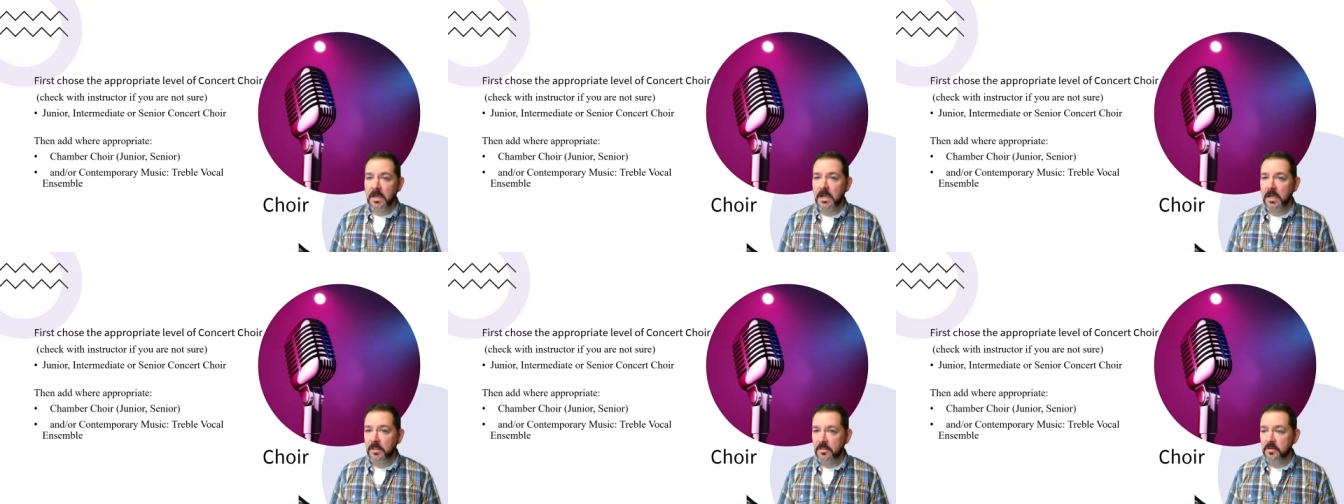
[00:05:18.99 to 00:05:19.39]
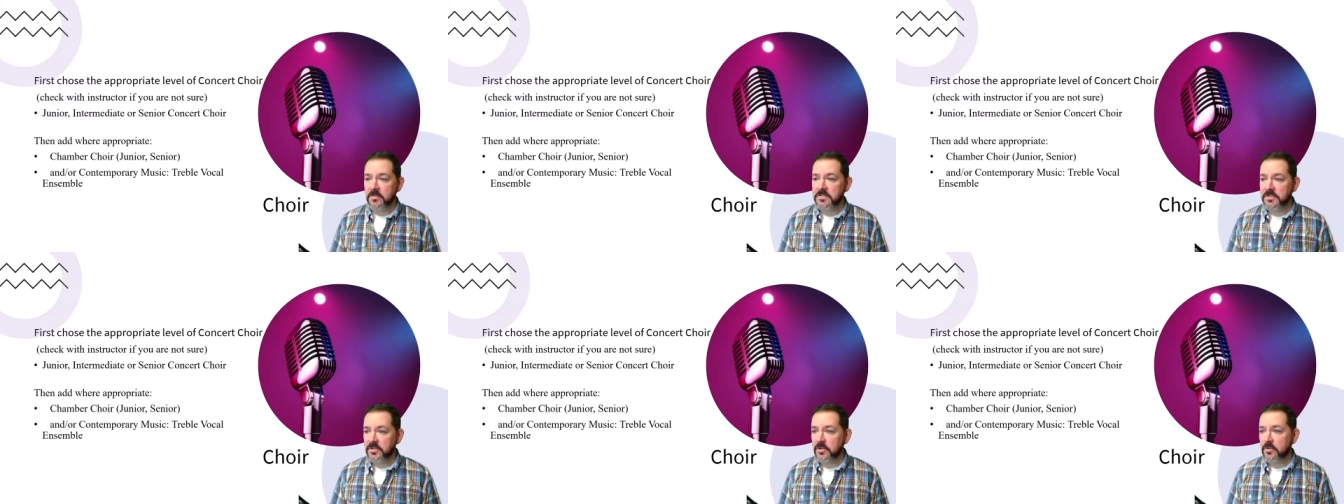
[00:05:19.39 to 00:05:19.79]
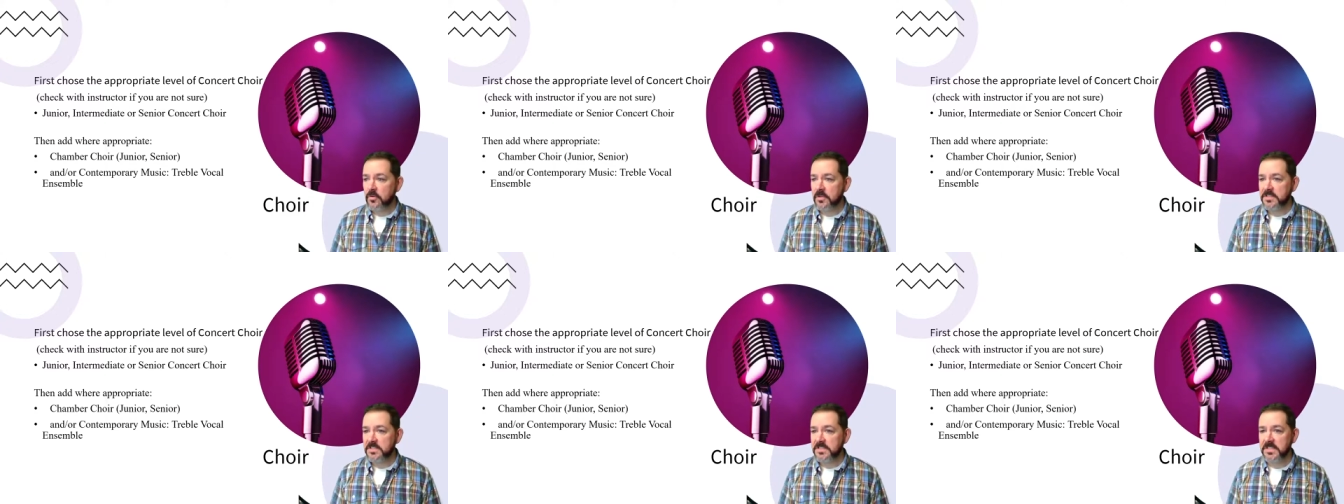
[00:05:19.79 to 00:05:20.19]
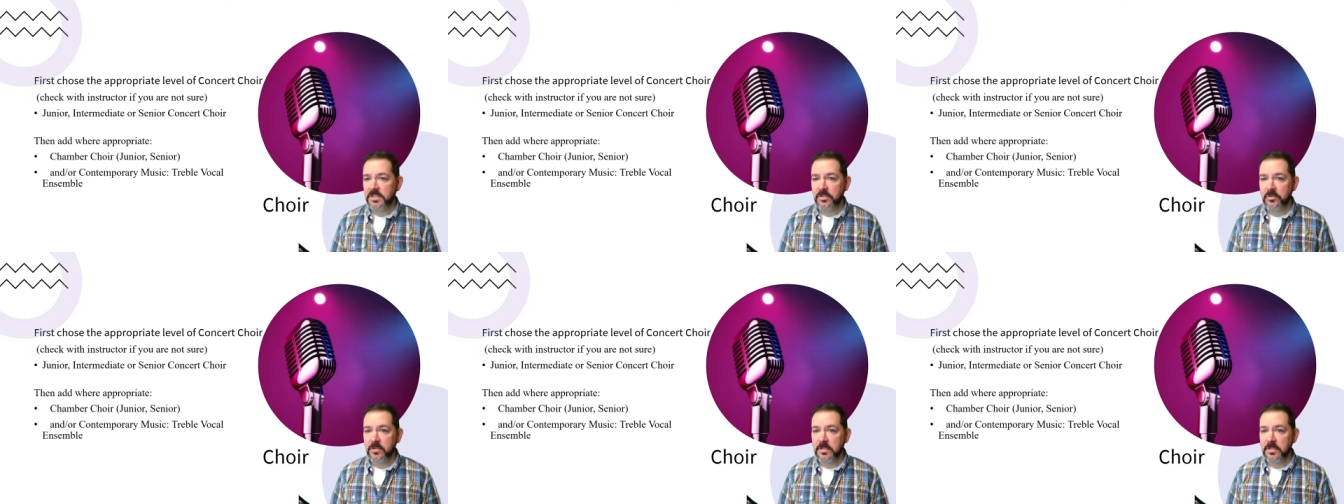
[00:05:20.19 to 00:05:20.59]
Uh, those are your courses that
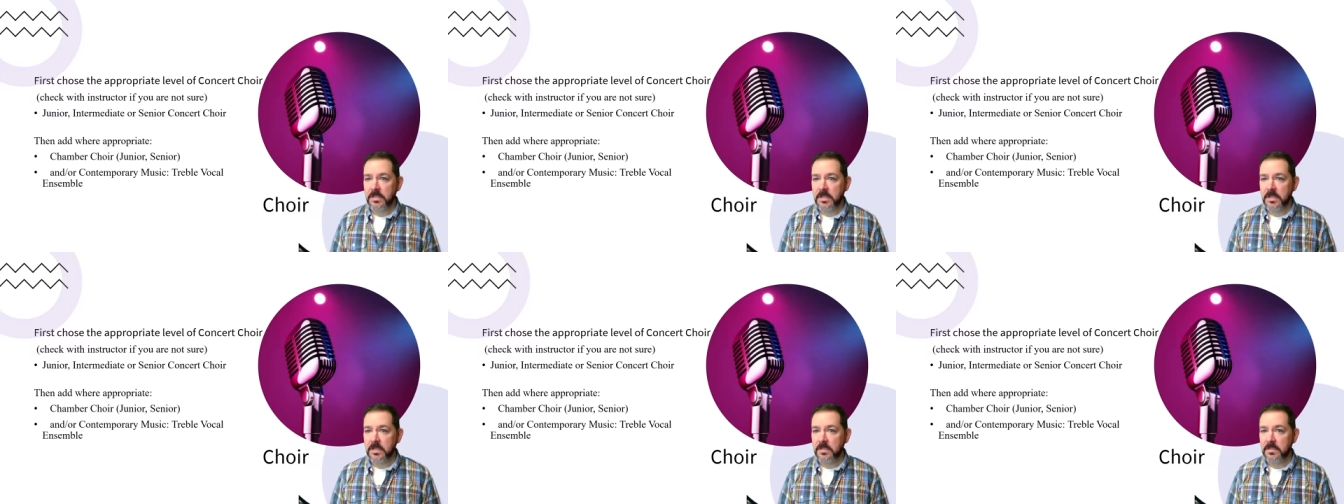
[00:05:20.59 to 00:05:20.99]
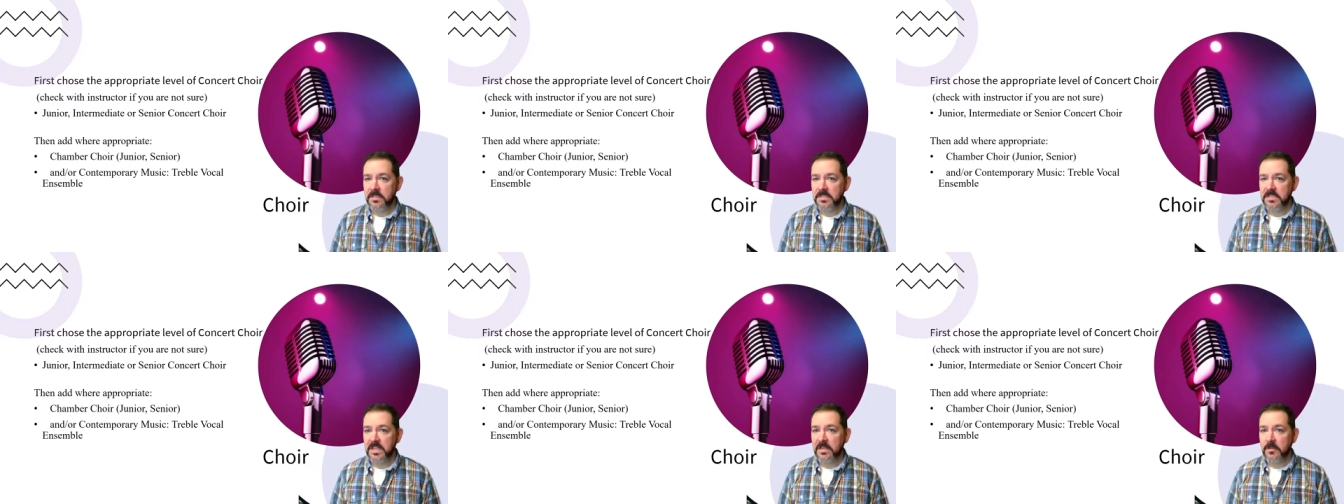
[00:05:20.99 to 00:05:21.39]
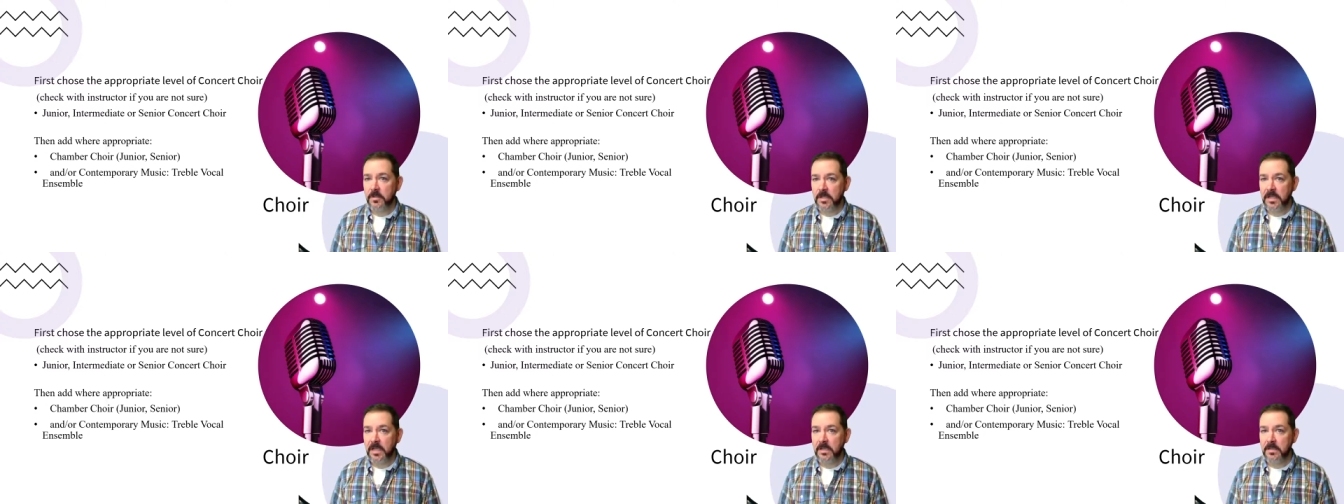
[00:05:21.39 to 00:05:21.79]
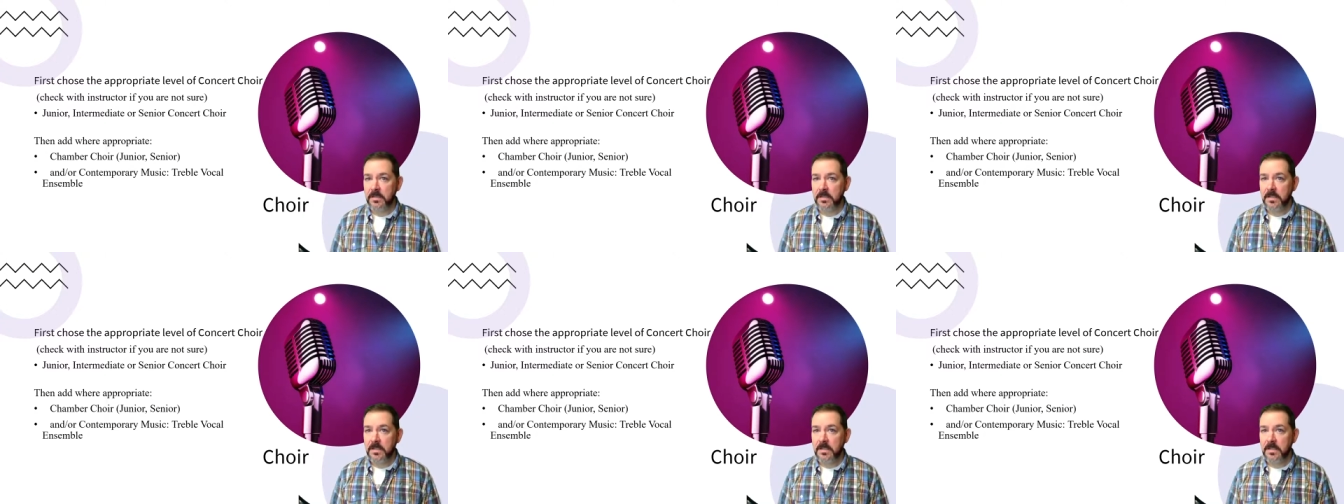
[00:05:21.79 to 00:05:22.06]
you can uh, take a look at.